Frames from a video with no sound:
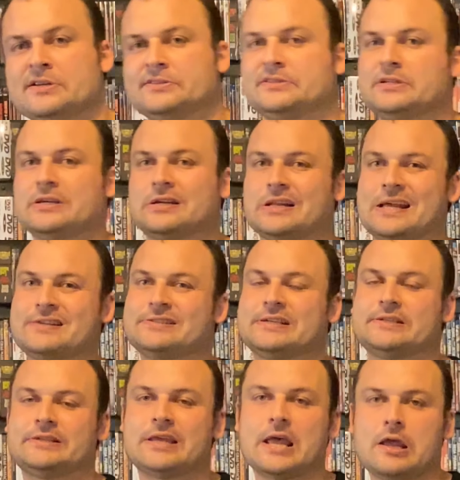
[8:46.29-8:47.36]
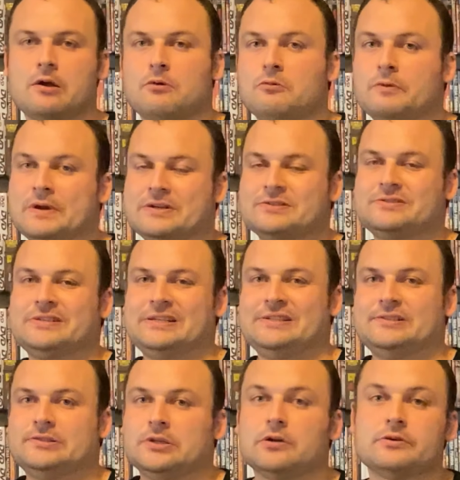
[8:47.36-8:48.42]
So the classic tale which
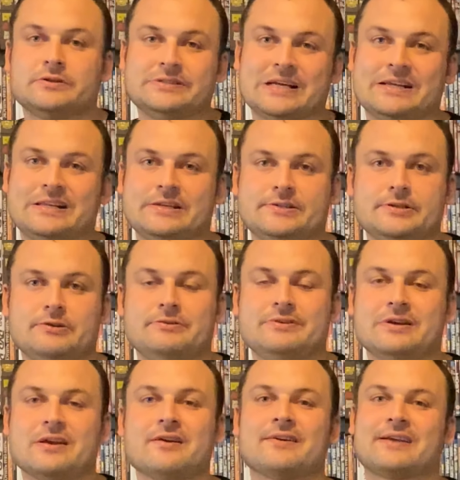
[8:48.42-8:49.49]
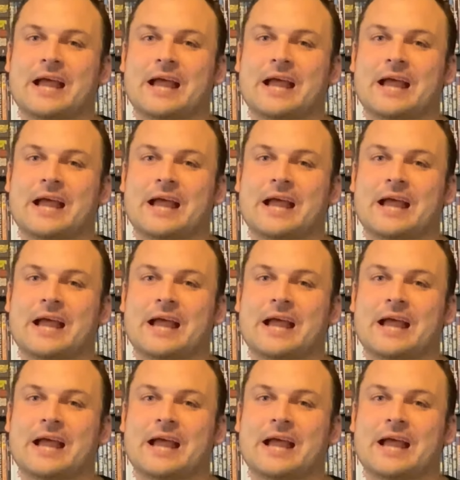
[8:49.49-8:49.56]
sees Lon Chaney Jr.